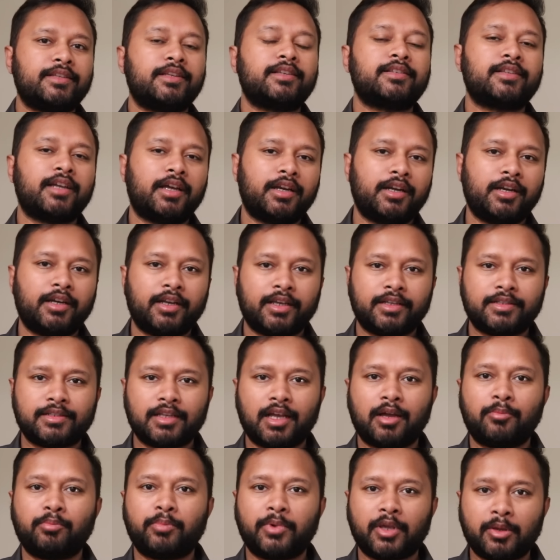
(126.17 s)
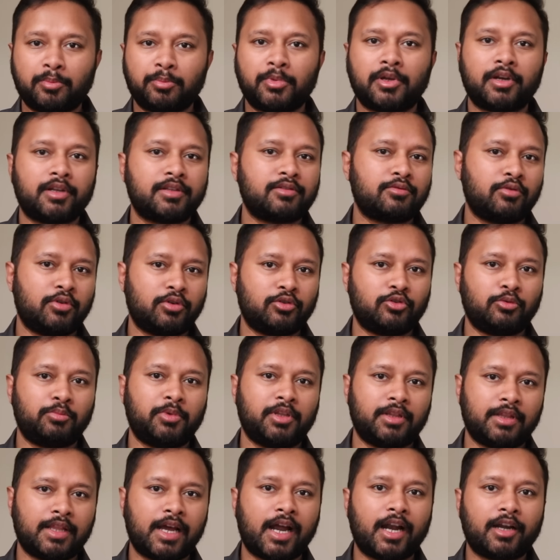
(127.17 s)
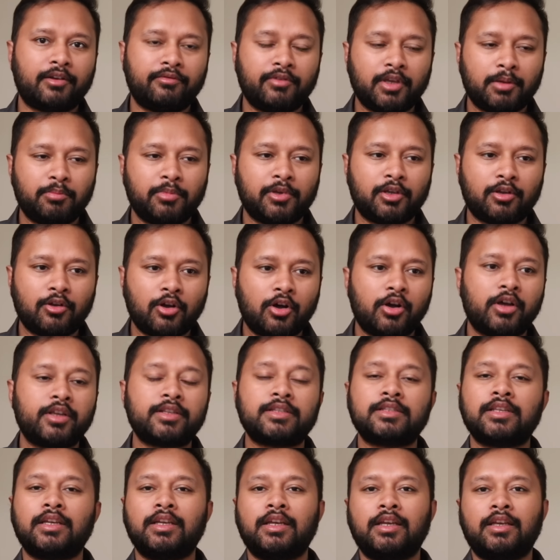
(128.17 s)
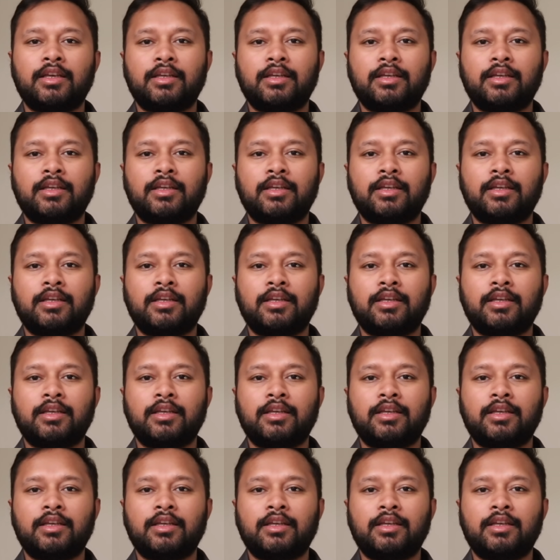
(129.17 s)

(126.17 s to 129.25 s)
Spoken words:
CSIR NET exam paper is going to be in that way because